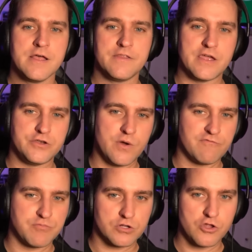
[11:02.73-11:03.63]
They do
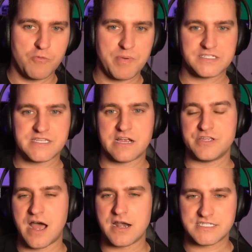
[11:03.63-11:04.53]
have Brook Lopez there.
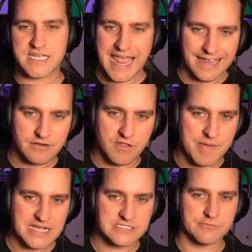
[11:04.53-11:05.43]
Giannis can handle a
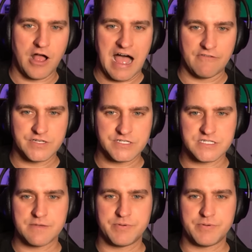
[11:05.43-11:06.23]
basketball, obviously.